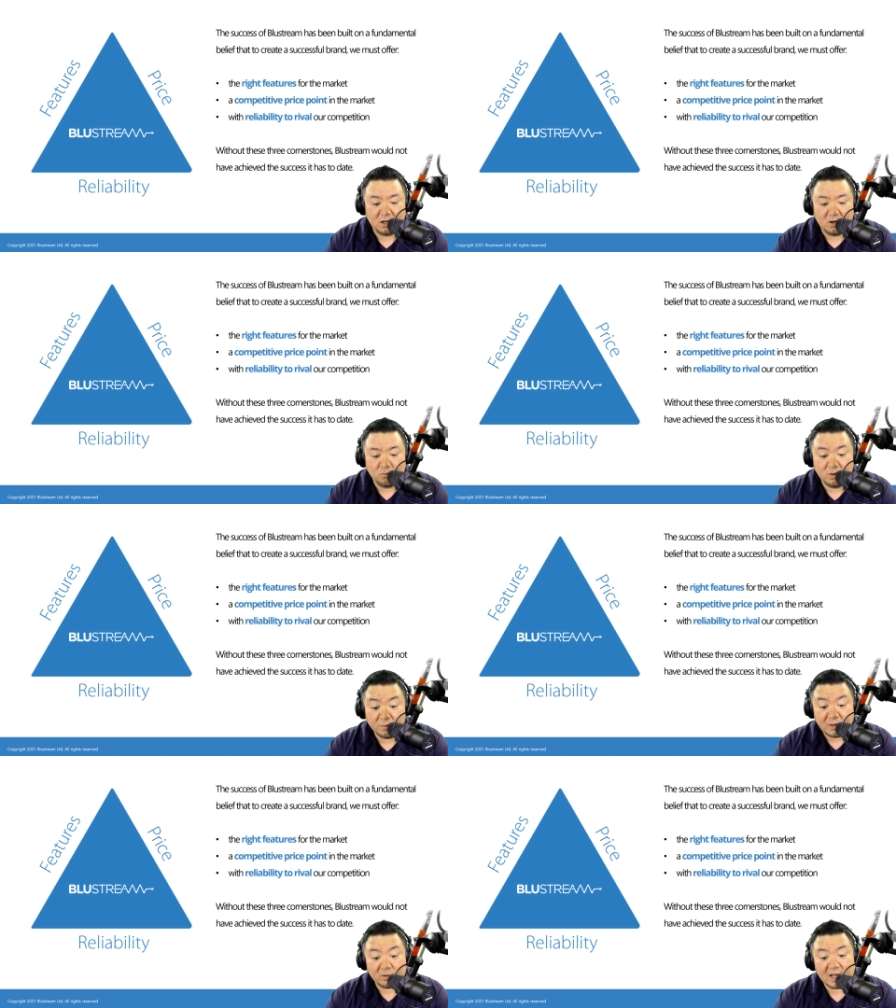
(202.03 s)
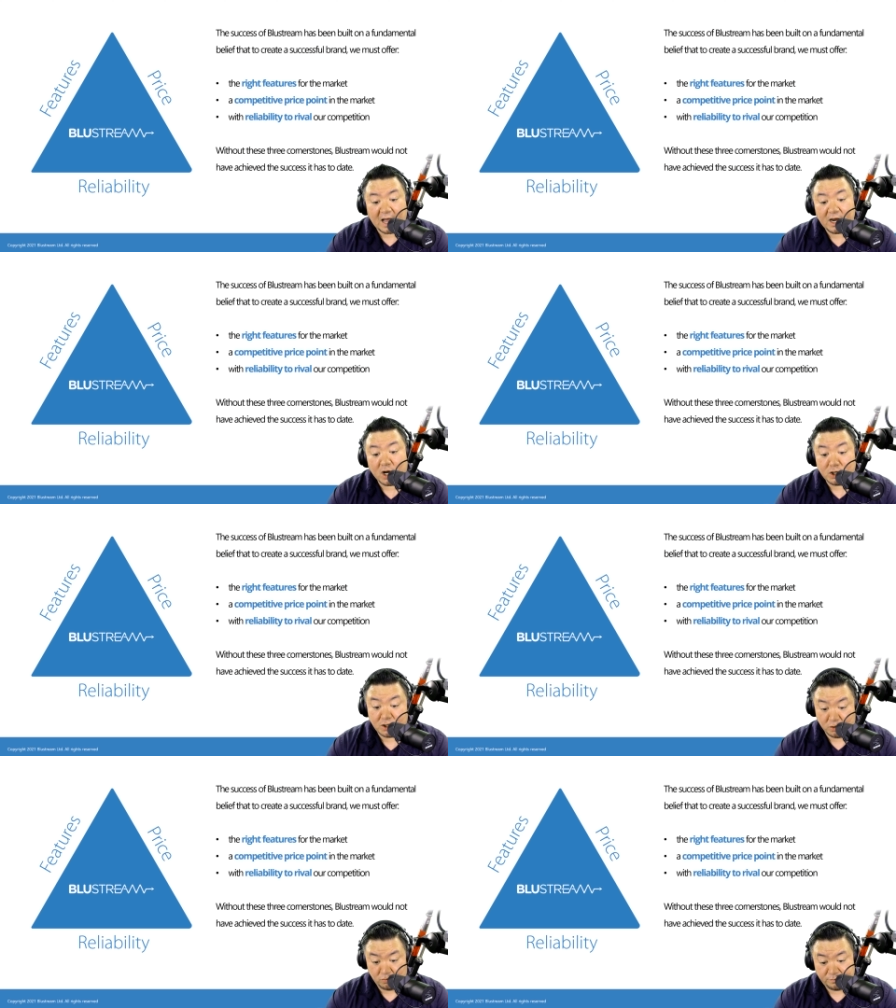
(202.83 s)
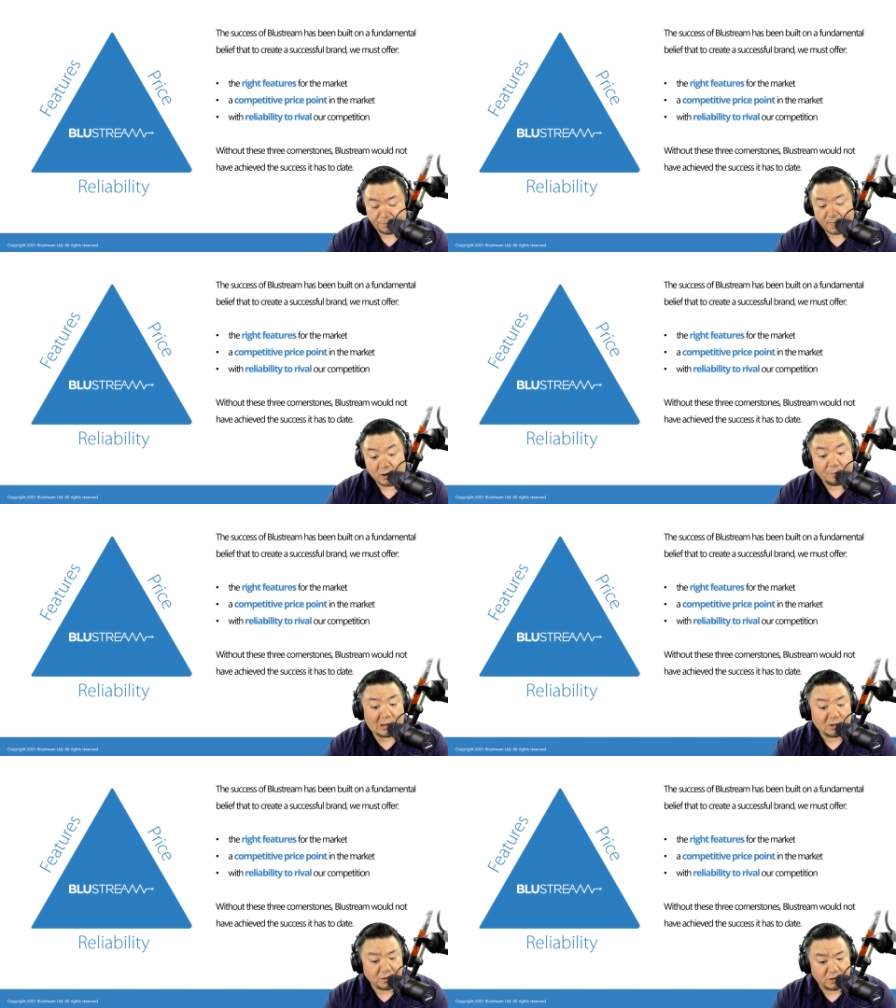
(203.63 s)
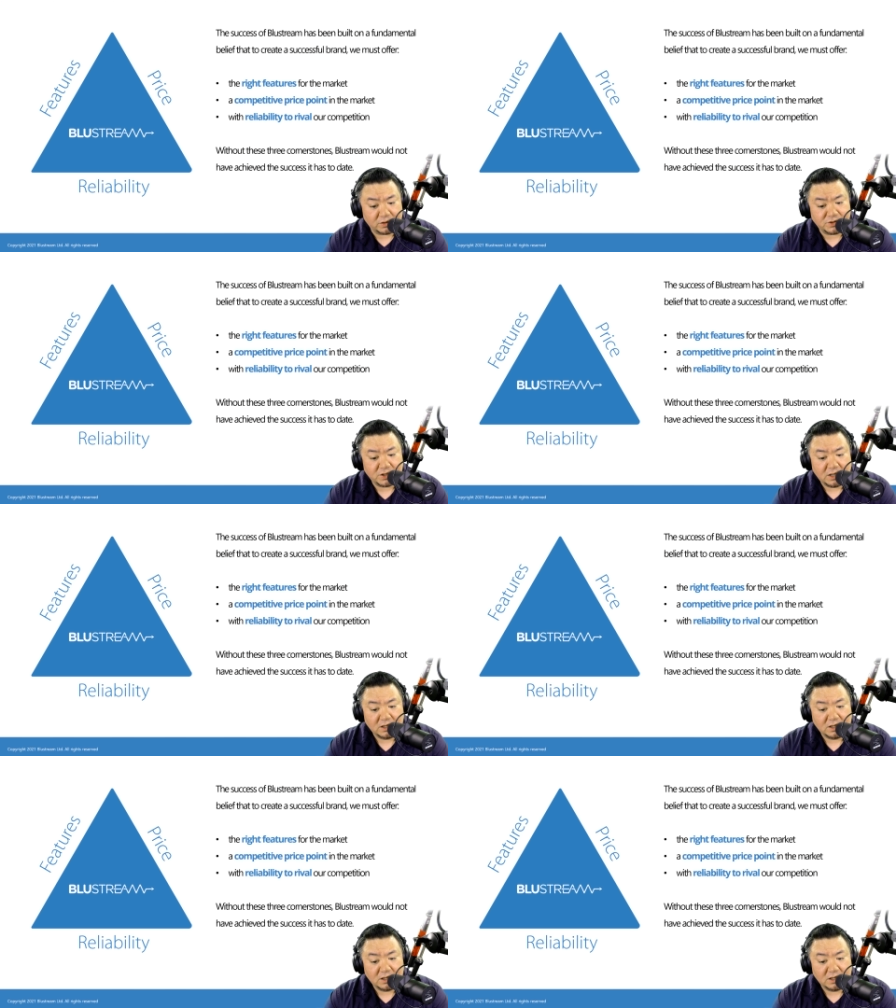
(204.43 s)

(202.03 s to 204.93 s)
We will be relying on you, our partners,